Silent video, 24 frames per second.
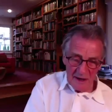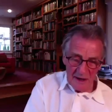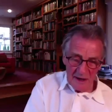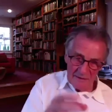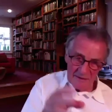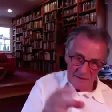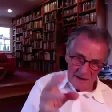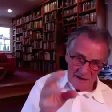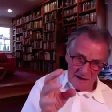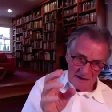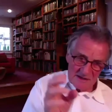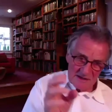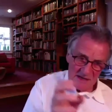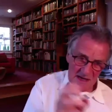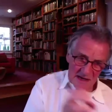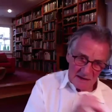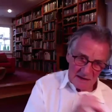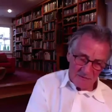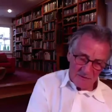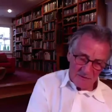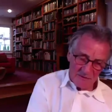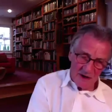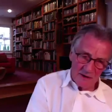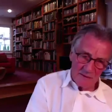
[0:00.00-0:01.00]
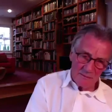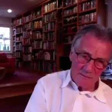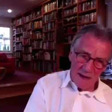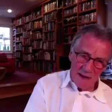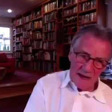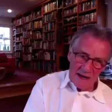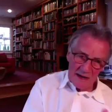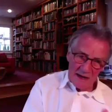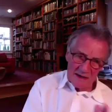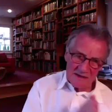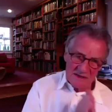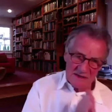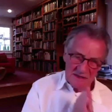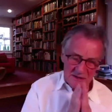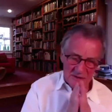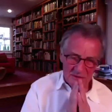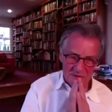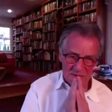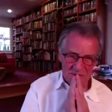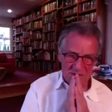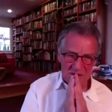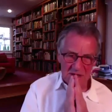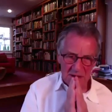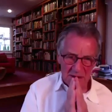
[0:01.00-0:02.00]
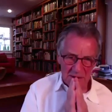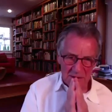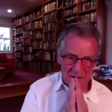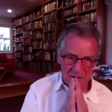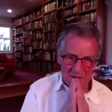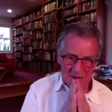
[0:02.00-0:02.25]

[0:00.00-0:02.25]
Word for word: Then instead of going back to Cuzco,